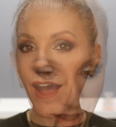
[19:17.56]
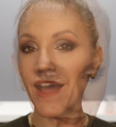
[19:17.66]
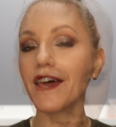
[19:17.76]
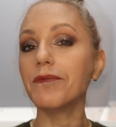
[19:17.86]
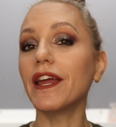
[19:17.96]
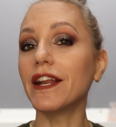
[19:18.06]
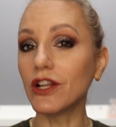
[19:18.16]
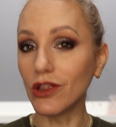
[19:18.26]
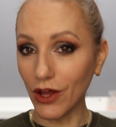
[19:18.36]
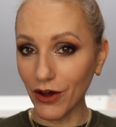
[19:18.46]
I am
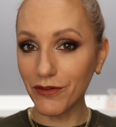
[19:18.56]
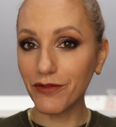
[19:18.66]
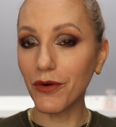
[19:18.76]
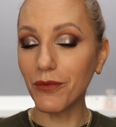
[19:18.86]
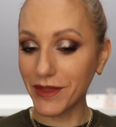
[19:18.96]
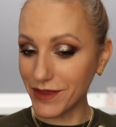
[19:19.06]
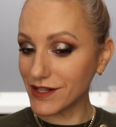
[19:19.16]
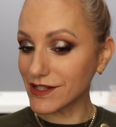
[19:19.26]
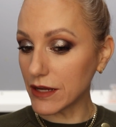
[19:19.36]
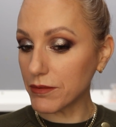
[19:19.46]
in love with
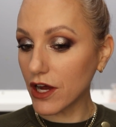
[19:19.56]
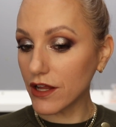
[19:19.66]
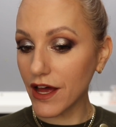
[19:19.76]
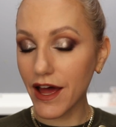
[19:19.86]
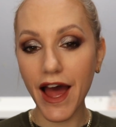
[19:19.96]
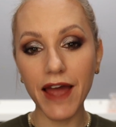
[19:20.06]
this lip colour.